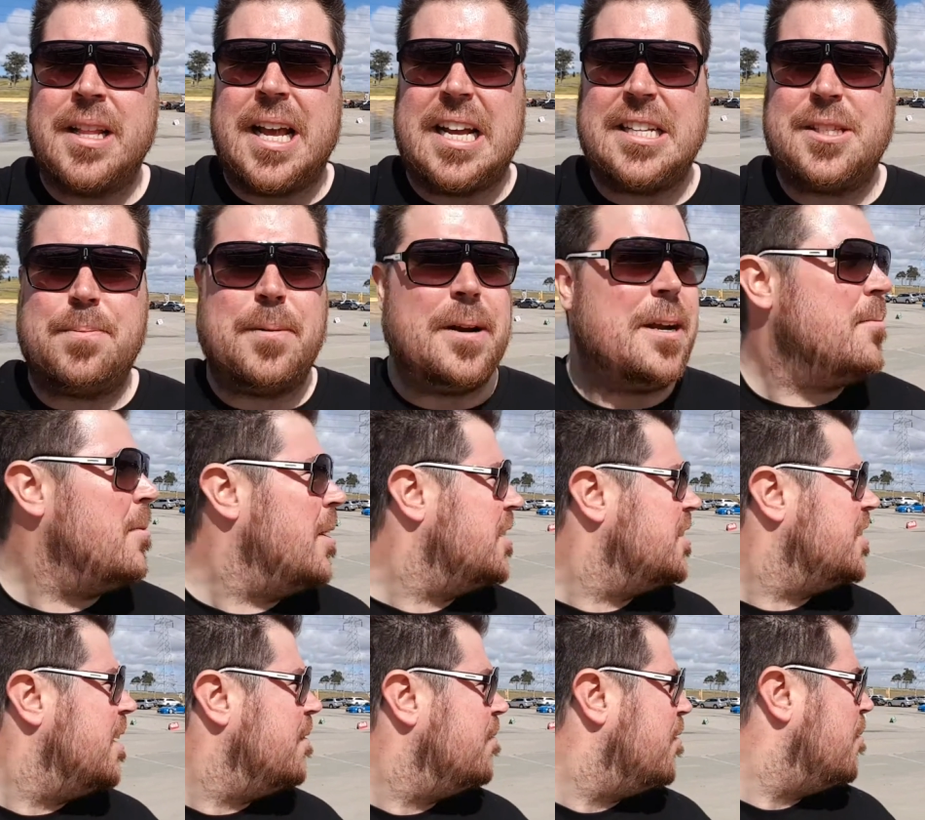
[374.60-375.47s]
That's pretty
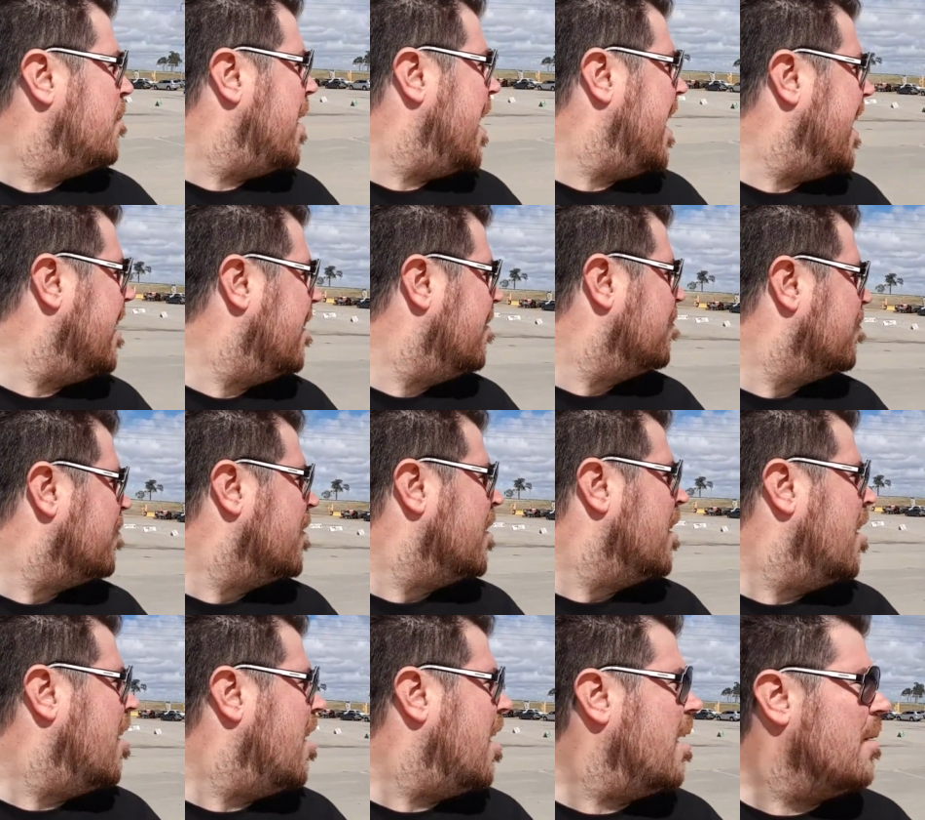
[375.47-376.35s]
much it for me.
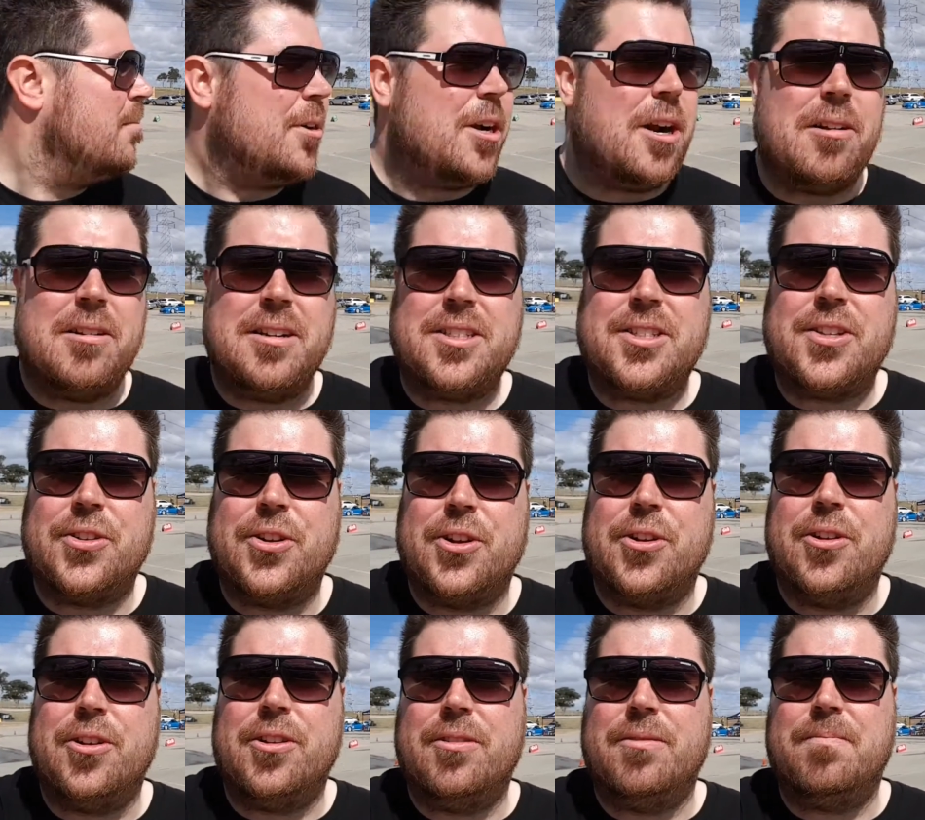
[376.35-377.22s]
I'm going
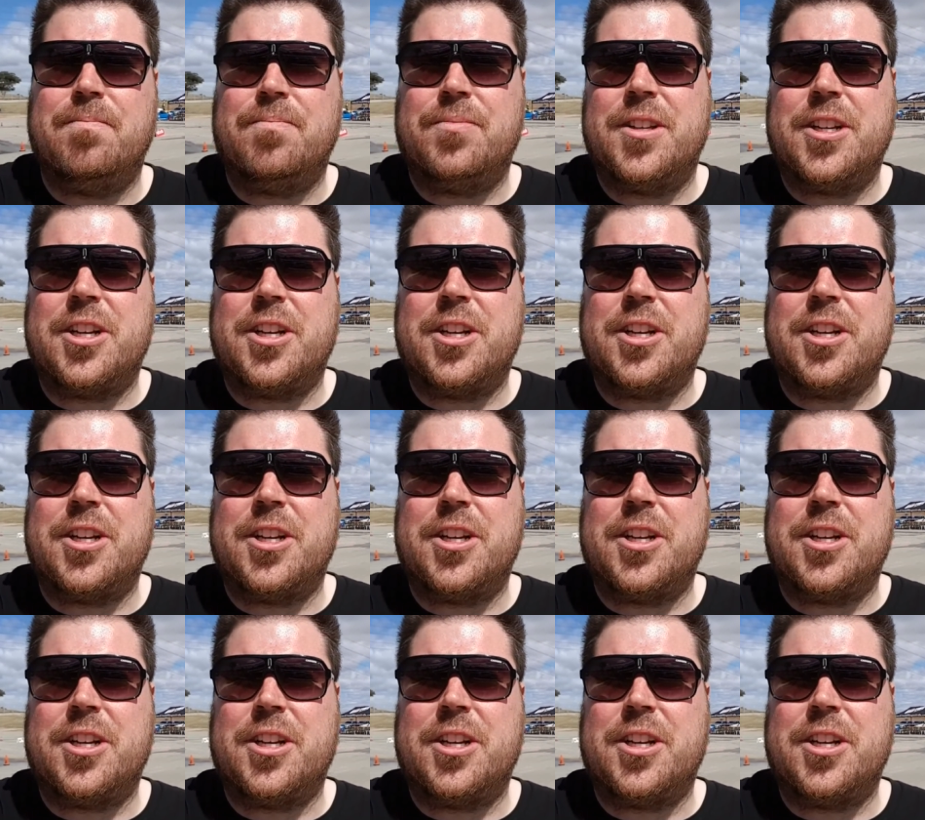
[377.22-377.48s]
to